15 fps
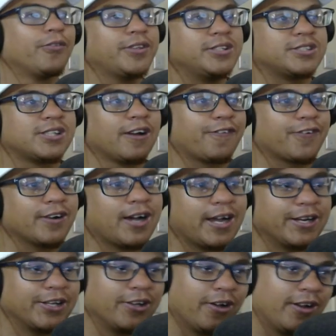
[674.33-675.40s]
these different
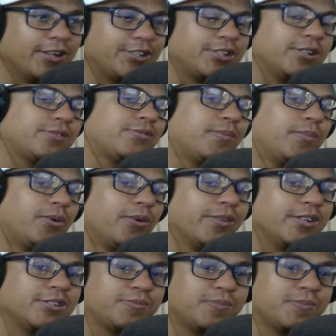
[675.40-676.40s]
ideologies from all these